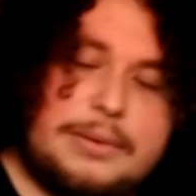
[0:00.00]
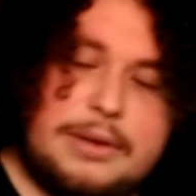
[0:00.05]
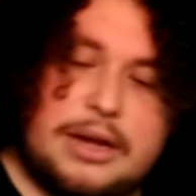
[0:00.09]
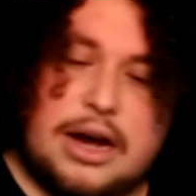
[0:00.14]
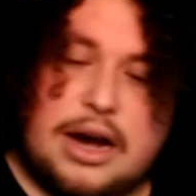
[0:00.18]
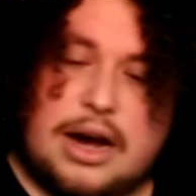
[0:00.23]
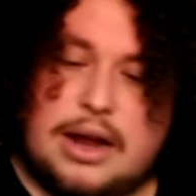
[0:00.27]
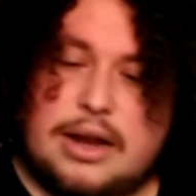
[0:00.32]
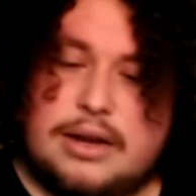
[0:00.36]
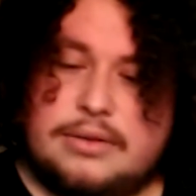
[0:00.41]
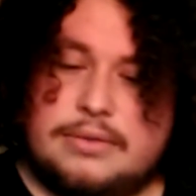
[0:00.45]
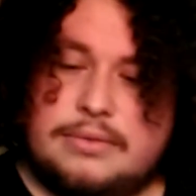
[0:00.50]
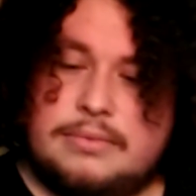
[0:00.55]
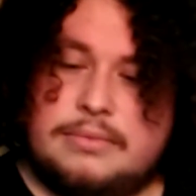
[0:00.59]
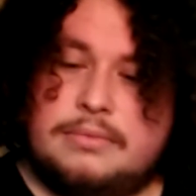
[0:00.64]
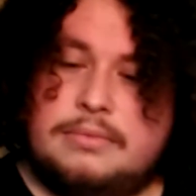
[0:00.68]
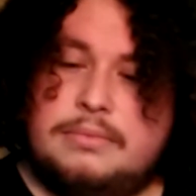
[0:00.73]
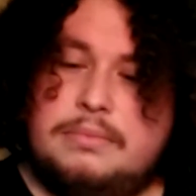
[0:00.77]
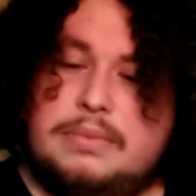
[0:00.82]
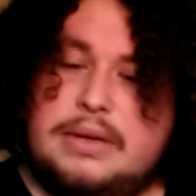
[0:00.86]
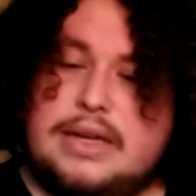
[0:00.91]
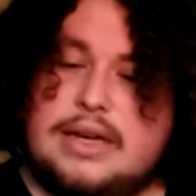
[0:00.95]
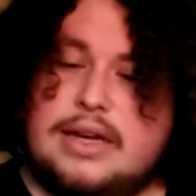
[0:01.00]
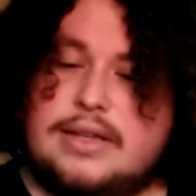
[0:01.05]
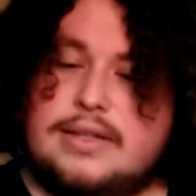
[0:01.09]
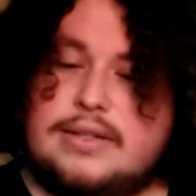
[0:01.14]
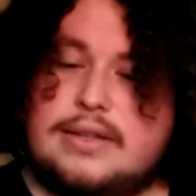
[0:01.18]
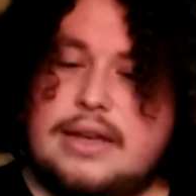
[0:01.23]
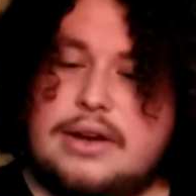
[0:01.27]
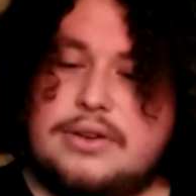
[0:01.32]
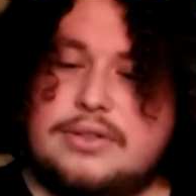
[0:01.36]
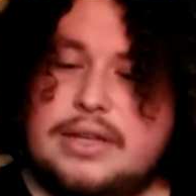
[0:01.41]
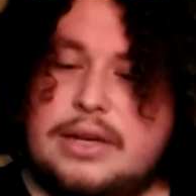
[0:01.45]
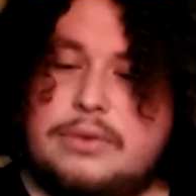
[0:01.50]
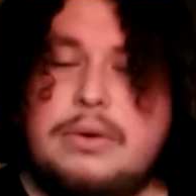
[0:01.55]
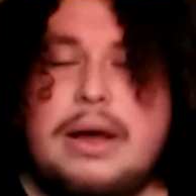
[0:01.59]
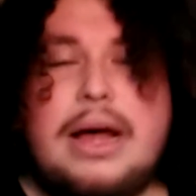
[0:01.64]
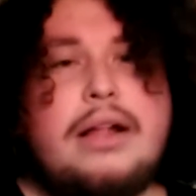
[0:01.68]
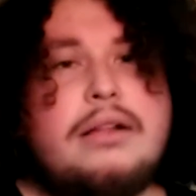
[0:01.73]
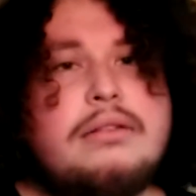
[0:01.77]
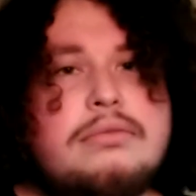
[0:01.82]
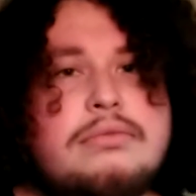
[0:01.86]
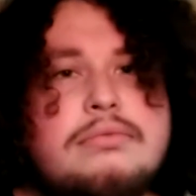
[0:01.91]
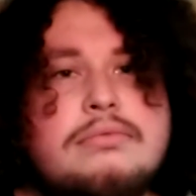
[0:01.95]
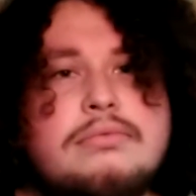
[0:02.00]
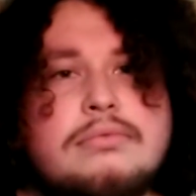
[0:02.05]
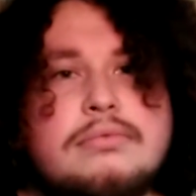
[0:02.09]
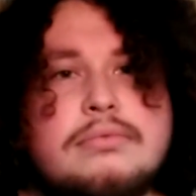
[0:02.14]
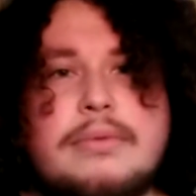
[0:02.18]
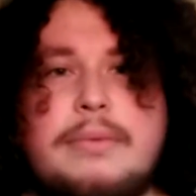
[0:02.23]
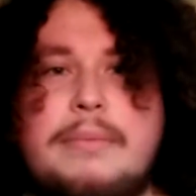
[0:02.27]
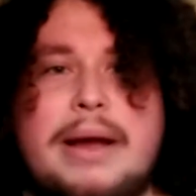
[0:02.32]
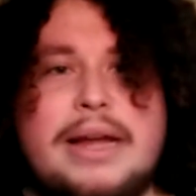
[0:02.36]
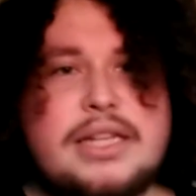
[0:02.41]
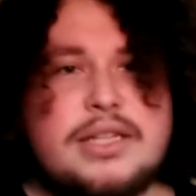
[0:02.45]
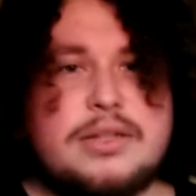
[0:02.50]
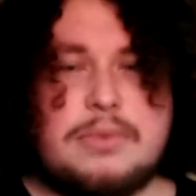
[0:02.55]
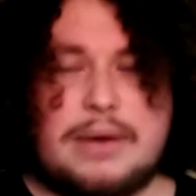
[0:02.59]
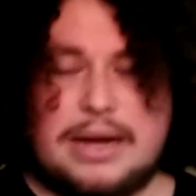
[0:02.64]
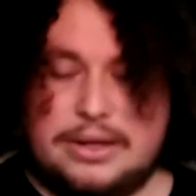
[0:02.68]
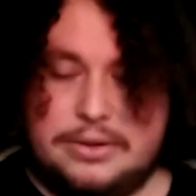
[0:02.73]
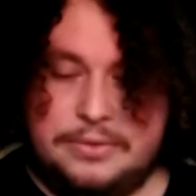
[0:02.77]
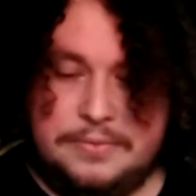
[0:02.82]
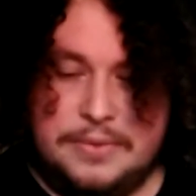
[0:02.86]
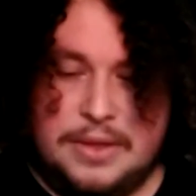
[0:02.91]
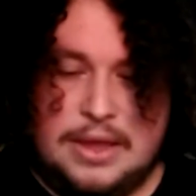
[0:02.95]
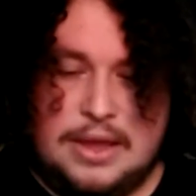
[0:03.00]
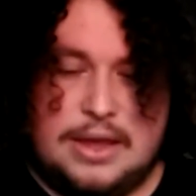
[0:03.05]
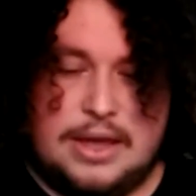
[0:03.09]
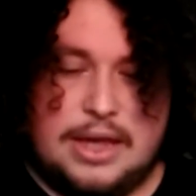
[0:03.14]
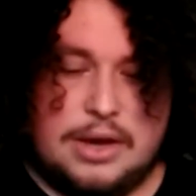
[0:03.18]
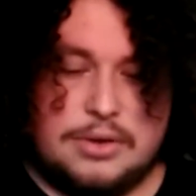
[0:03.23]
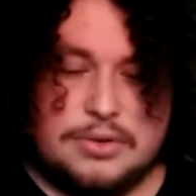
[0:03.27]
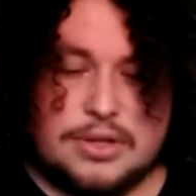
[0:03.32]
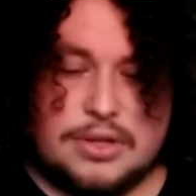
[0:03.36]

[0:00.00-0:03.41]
I've got because I was like, well, might as well. It